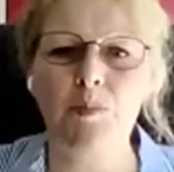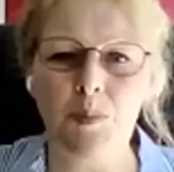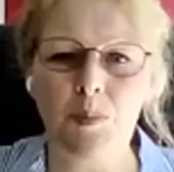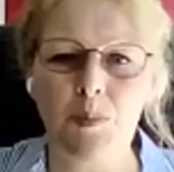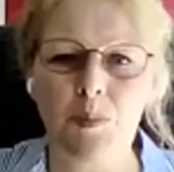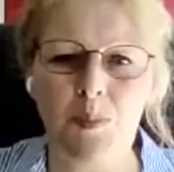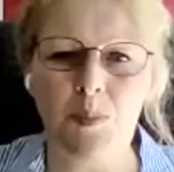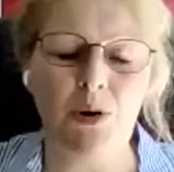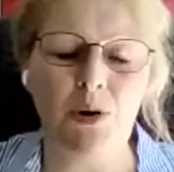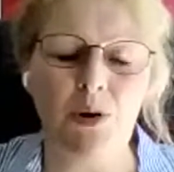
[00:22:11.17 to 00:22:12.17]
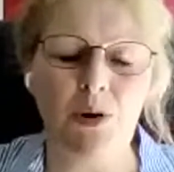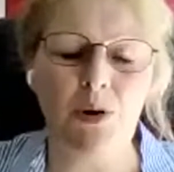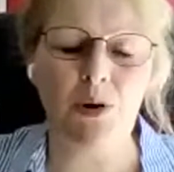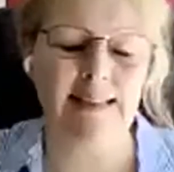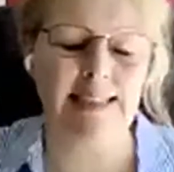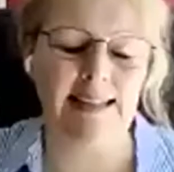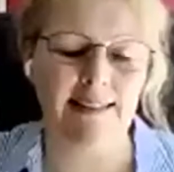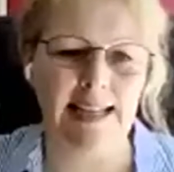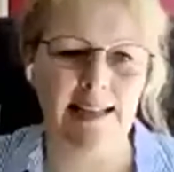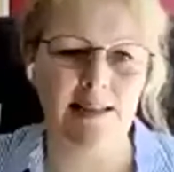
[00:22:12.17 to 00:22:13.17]
But more importantly than anything
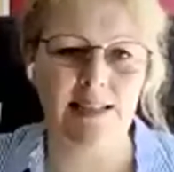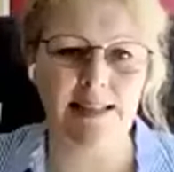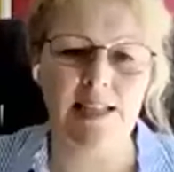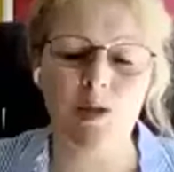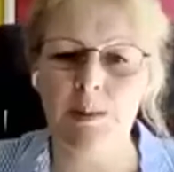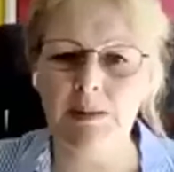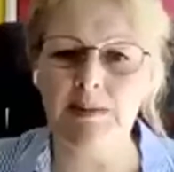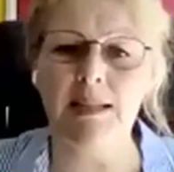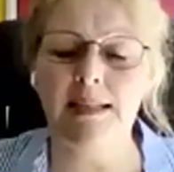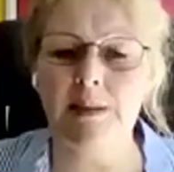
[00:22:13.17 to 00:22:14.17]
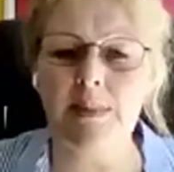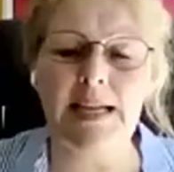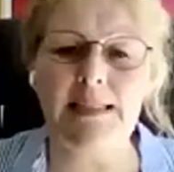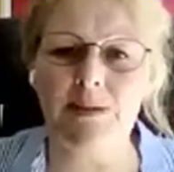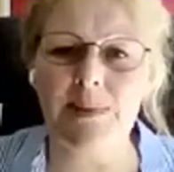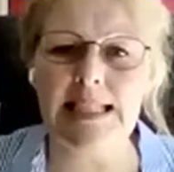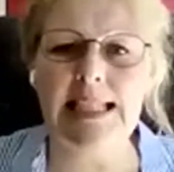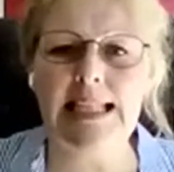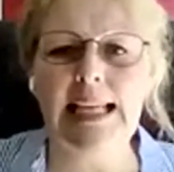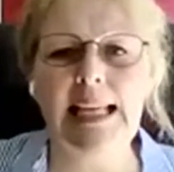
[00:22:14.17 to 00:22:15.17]
else, and this is why I'm kind of coming back to it,
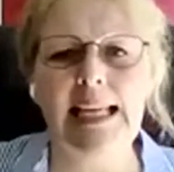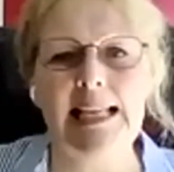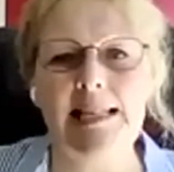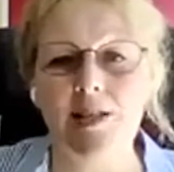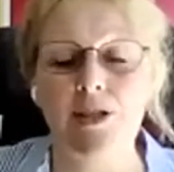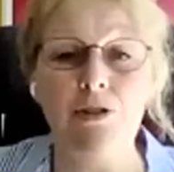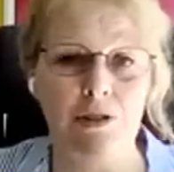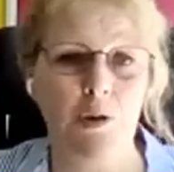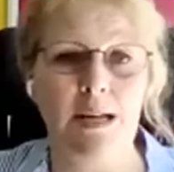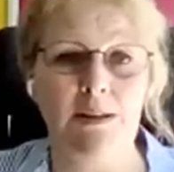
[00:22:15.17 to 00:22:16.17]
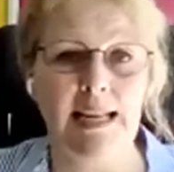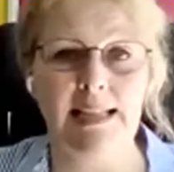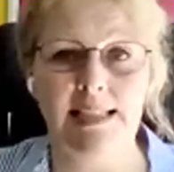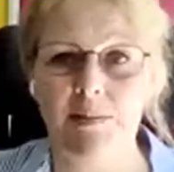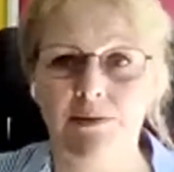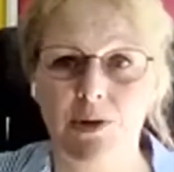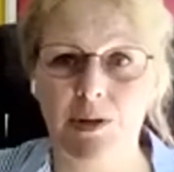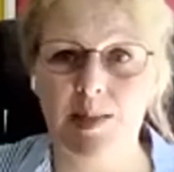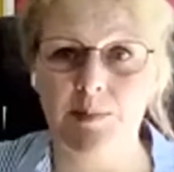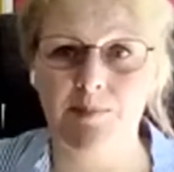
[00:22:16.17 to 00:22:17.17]
is you do have an academic
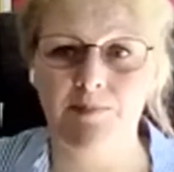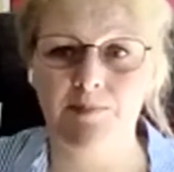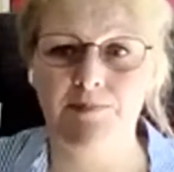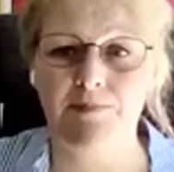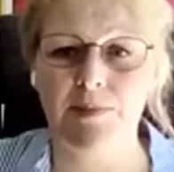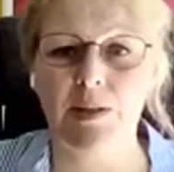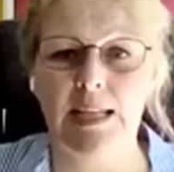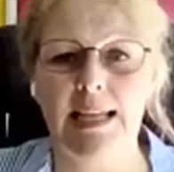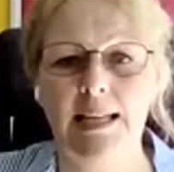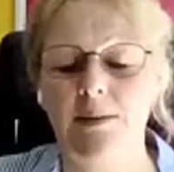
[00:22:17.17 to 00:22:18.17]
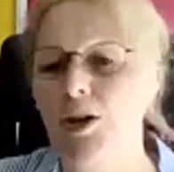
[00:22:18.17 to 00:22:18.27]
voice, okay?